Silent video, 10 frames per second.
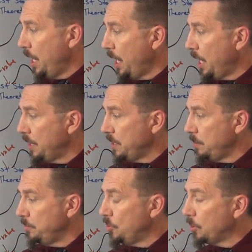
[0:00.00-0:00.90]
Uh,
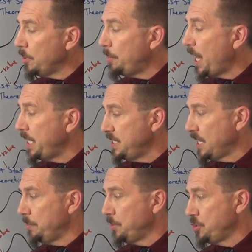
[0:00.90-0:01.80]
that normal body
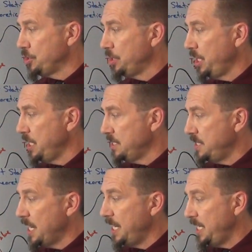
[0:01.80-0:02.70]
temperature is
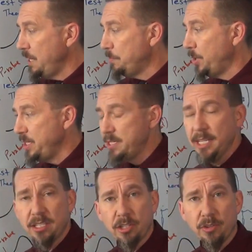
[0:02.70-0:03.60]

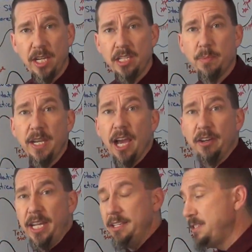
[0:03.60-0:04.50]
98.6 degrees, but
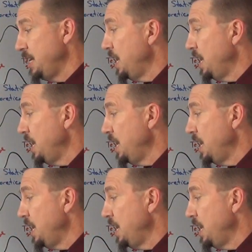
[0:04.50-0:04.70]
nowadays